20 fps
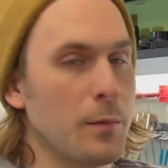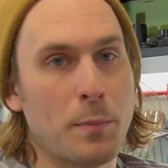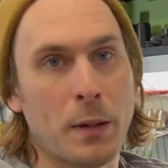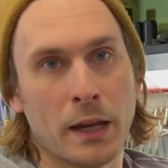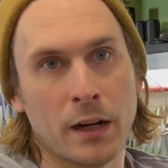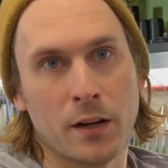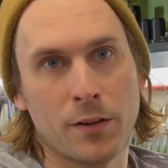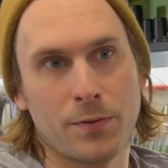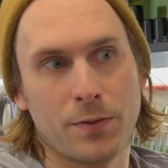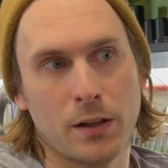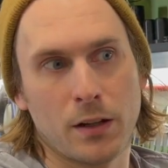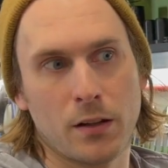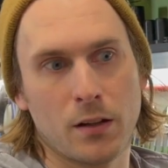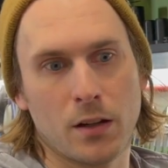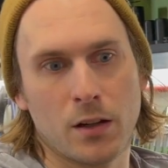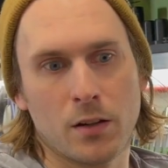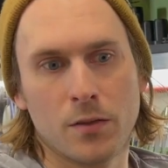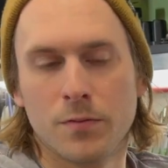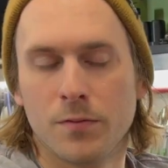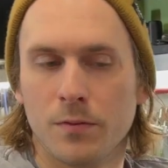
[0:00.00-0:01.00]
benefit
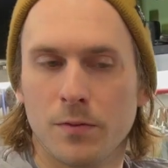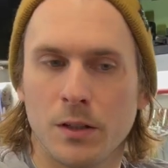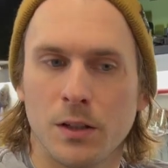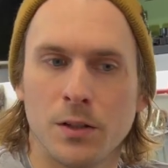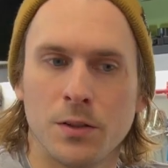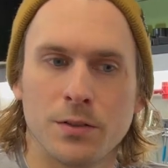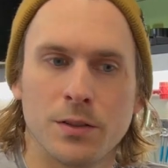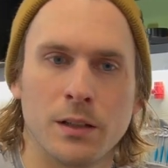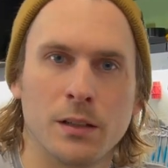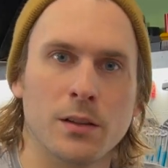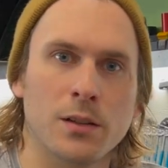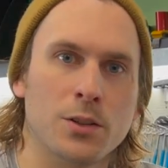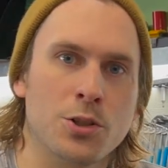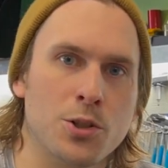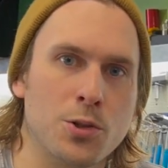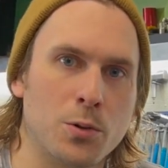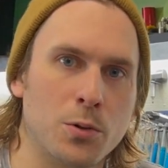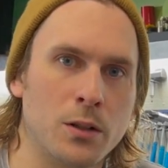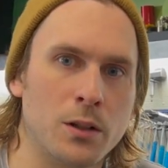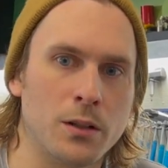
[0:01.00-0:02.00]
of using the
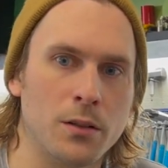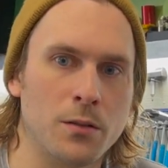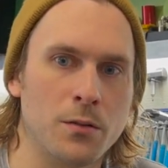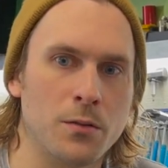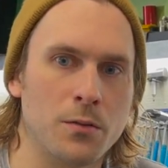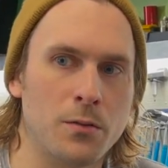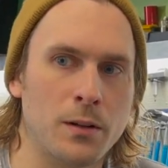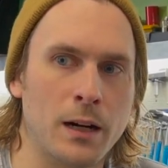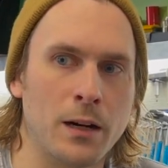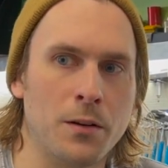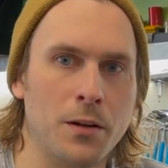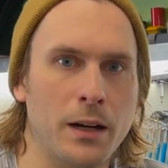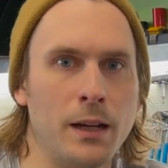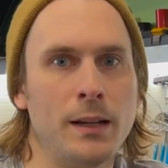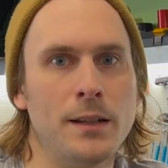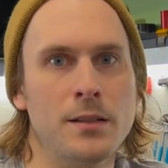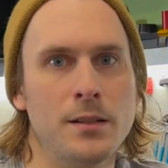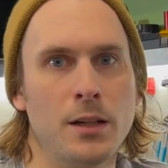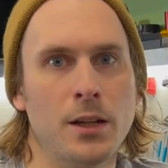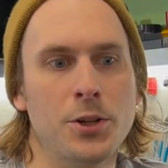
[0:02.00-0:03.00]
short route
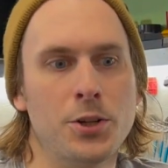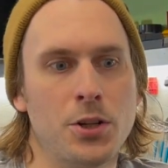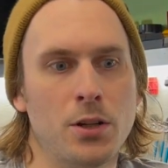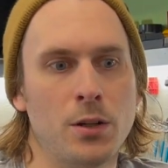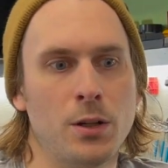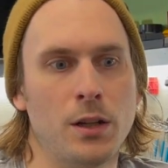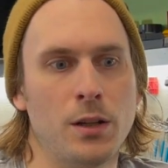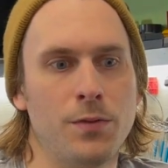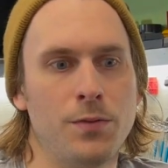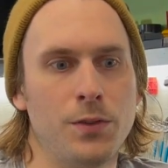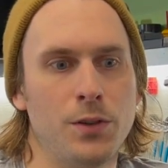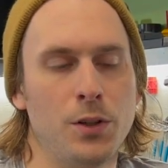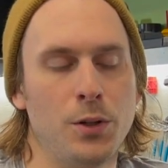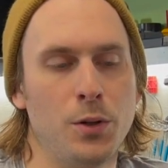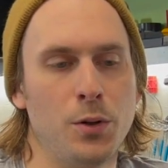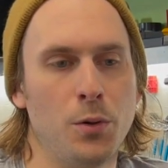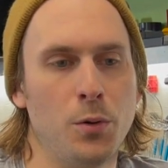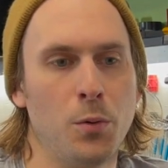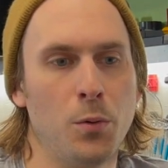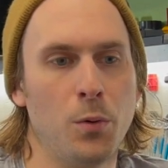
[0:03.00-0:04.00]
aid station if
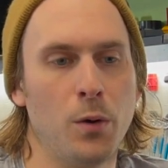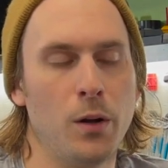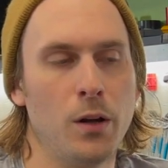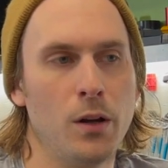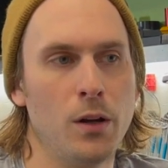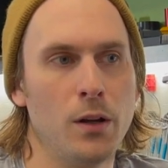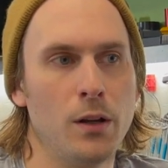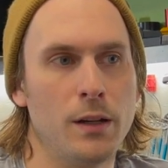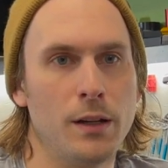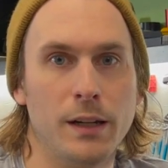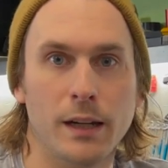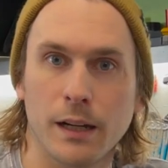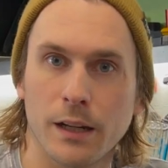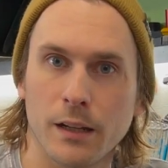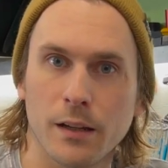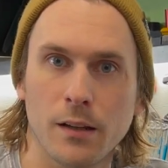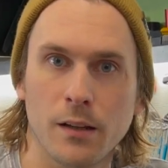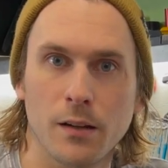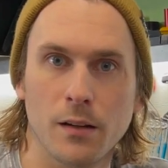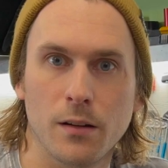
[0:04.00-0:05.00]
you need
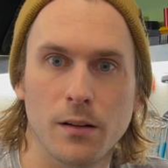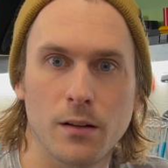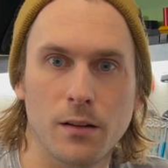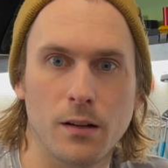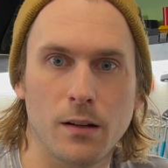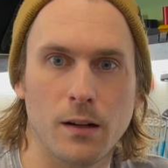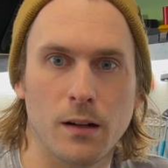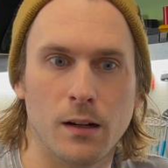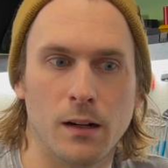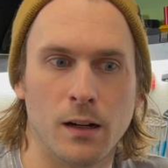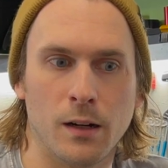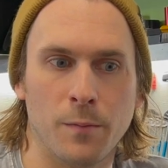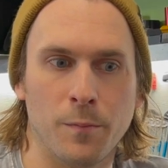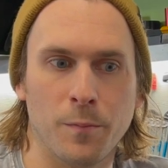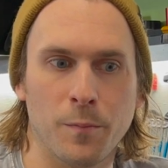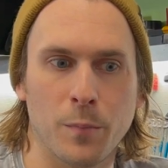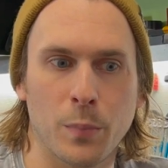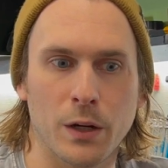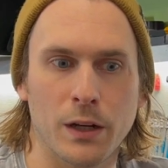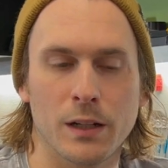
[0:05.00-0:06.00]
it,
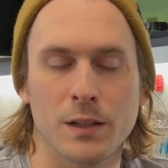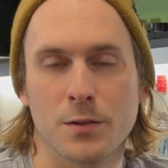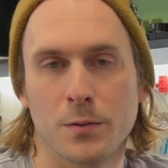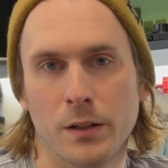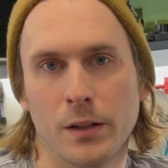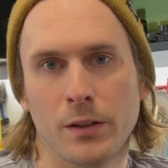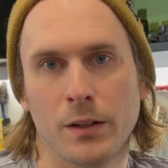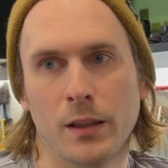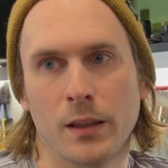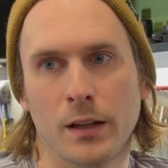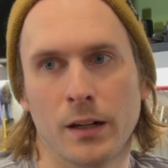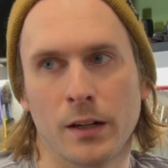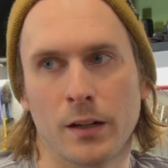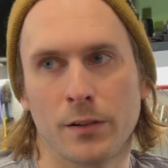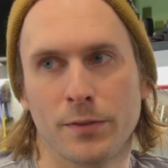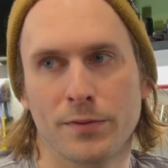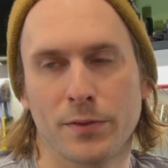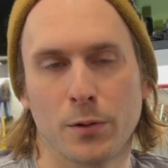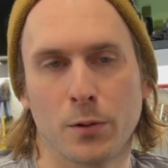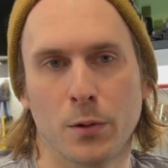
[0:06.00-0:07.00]
but it's really
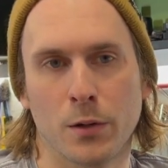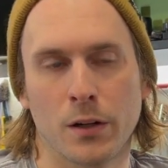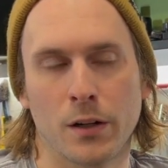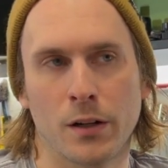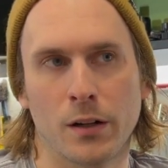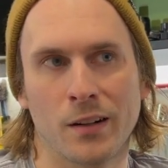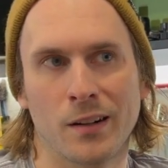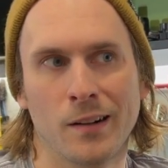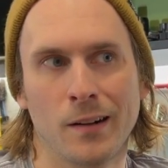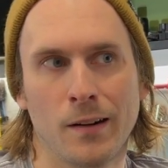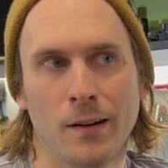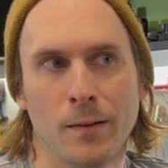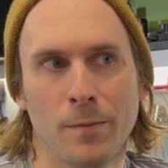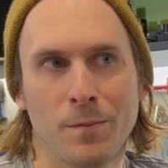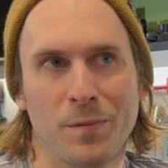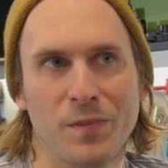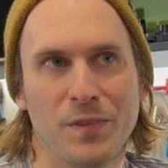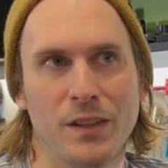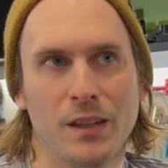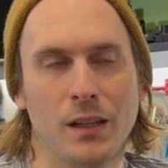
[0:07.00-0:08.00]
there for
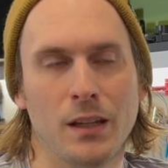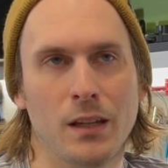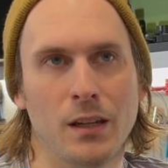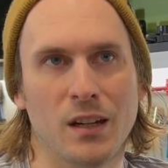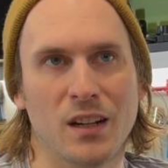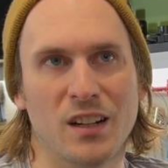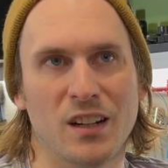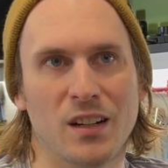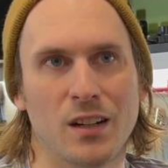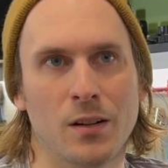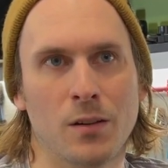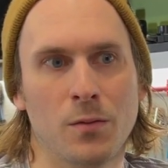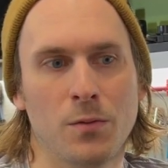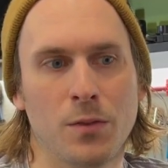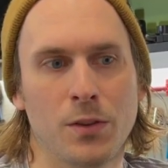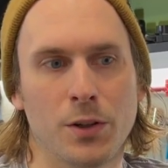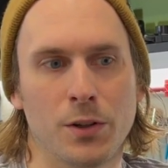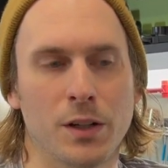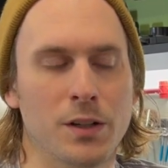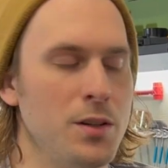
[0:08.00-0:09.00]
the
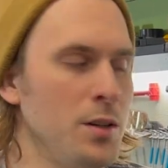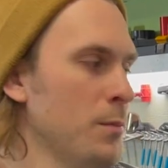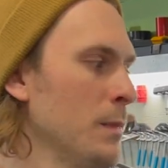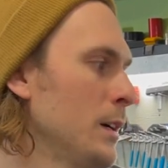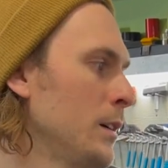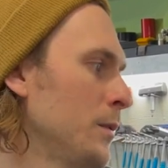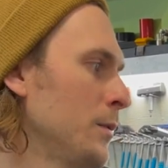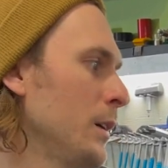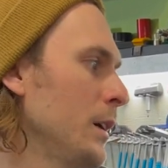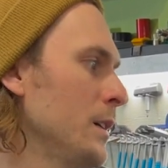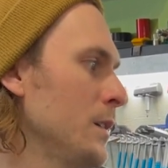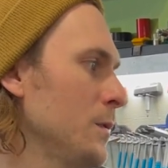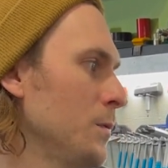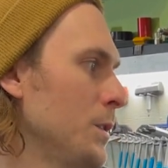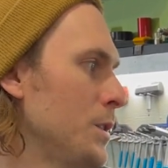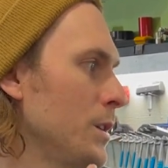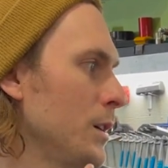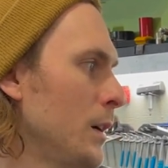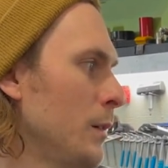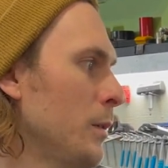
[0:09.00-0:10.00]
32-mile race,
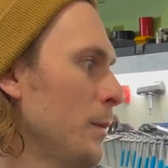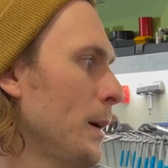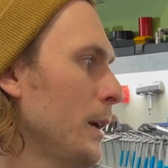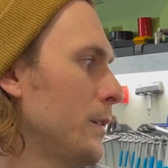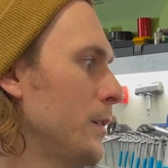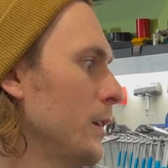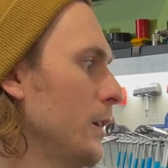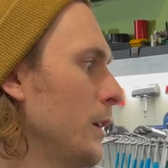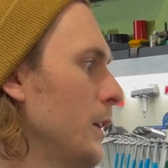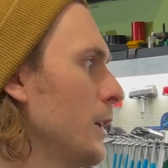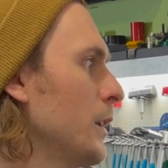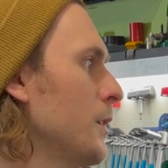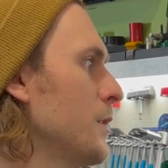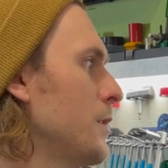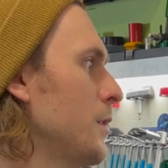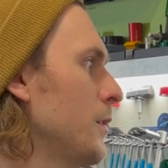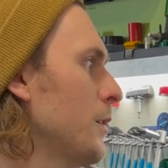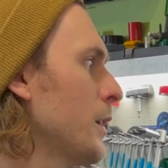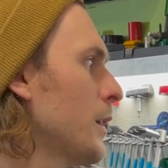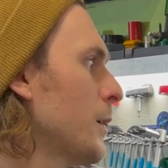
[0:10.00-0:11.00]
which I'm about to get
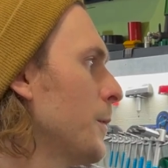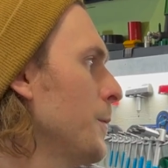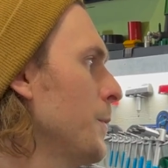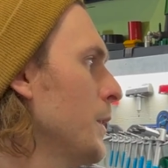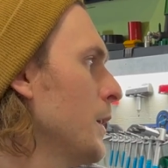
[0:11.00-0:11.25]
into now.